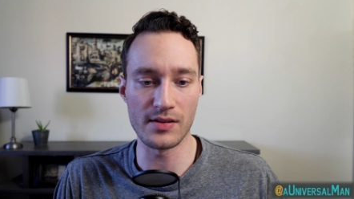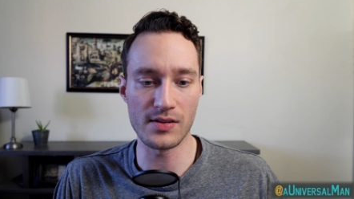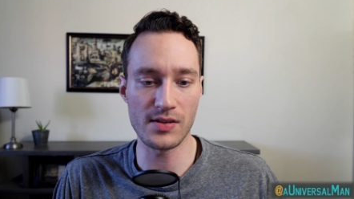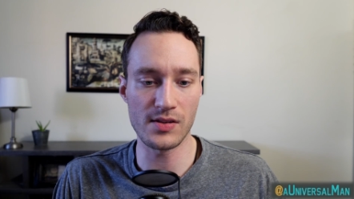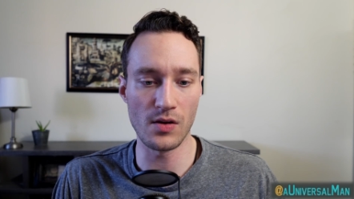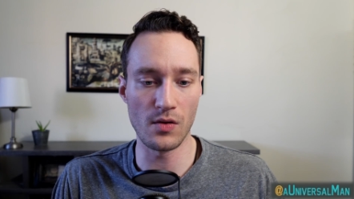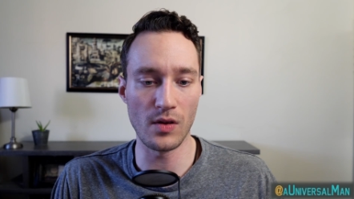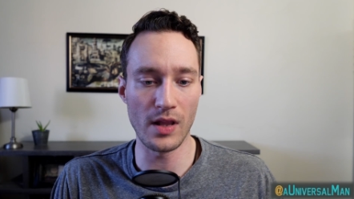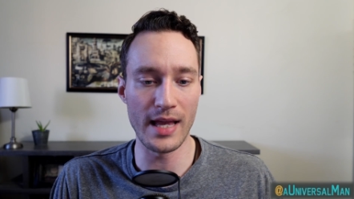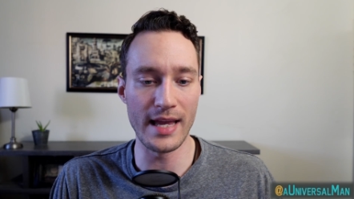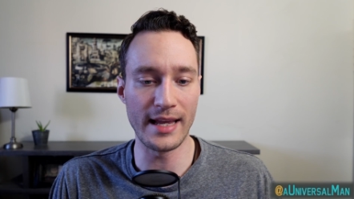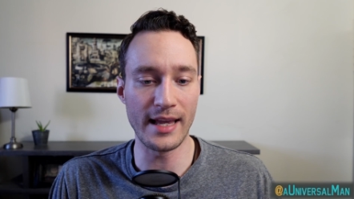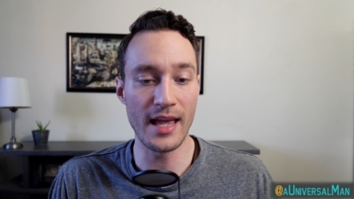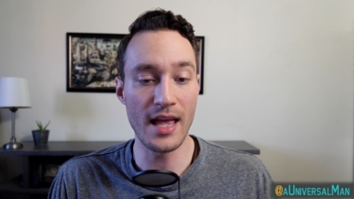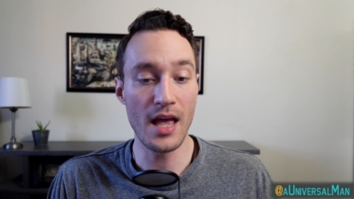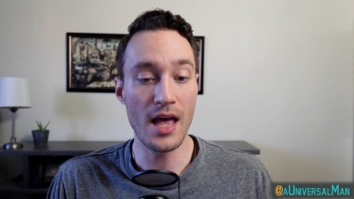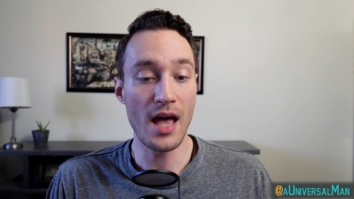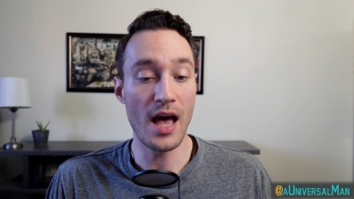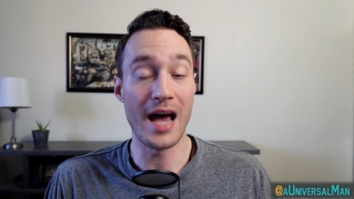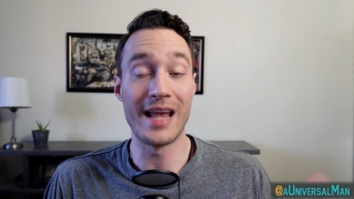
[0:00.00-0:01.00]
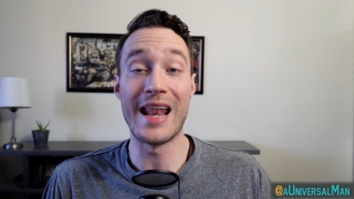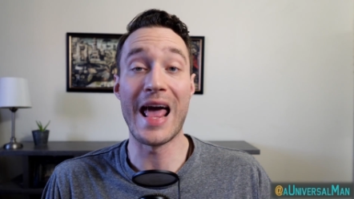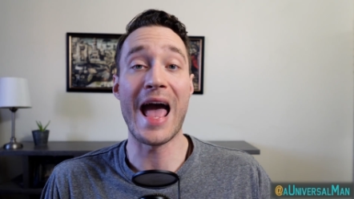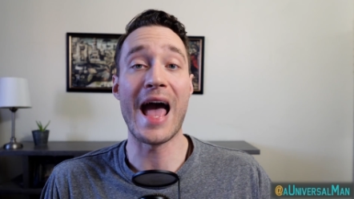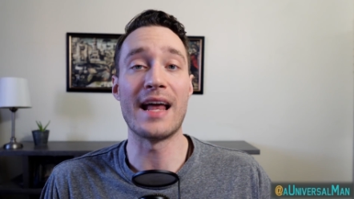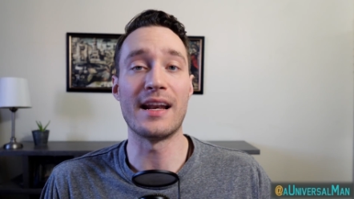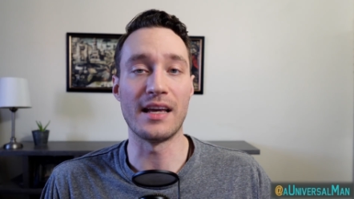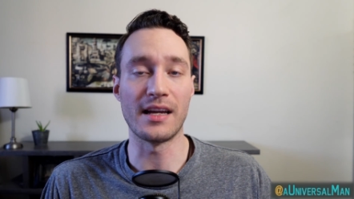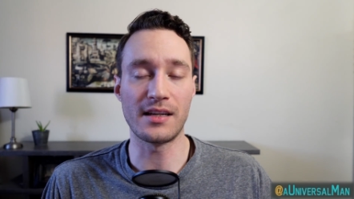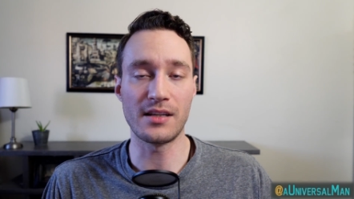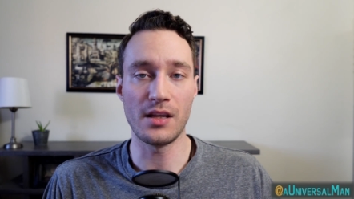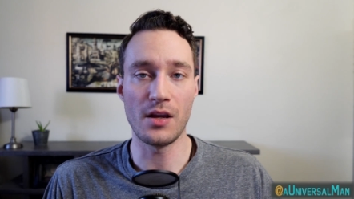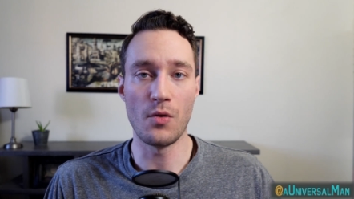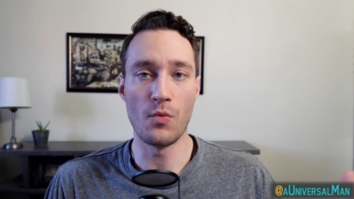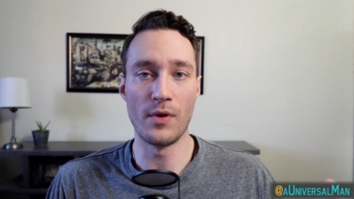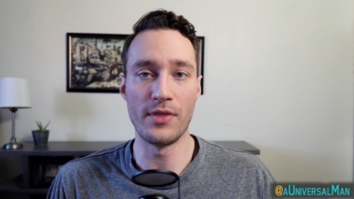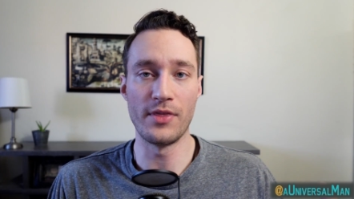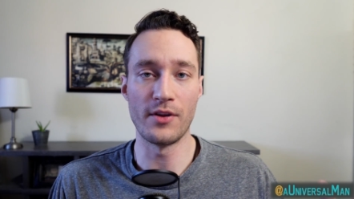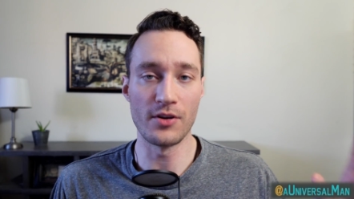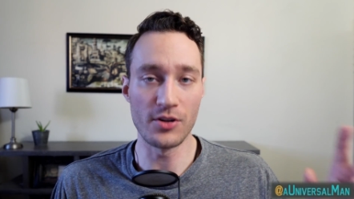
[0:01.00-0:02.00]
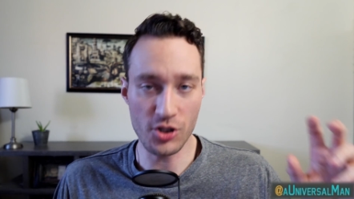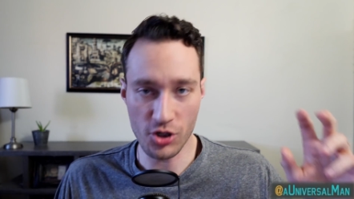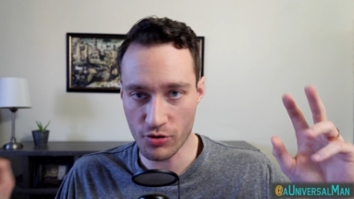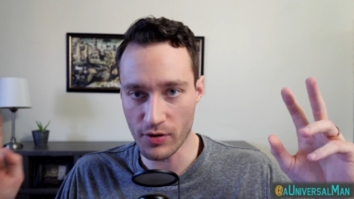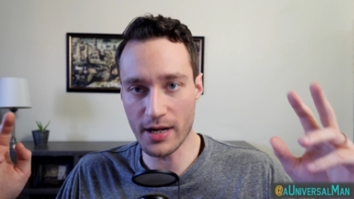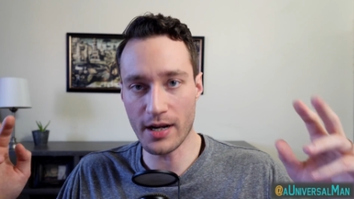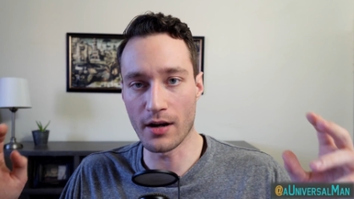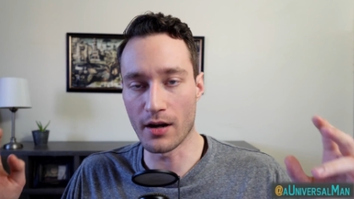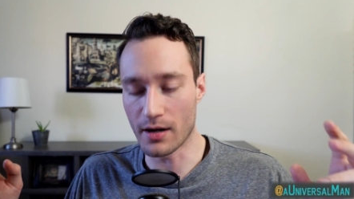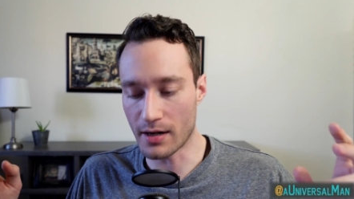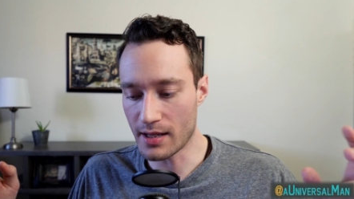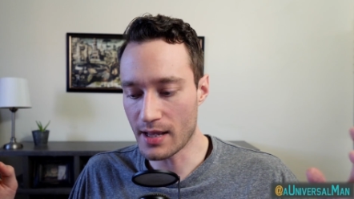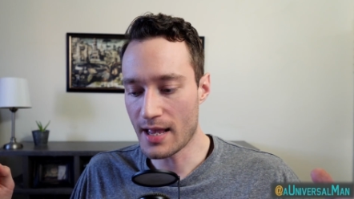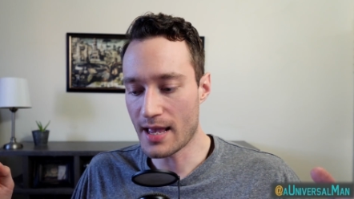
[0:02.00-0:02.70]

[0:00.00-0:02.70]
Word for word: So like an addict, when they're triggered,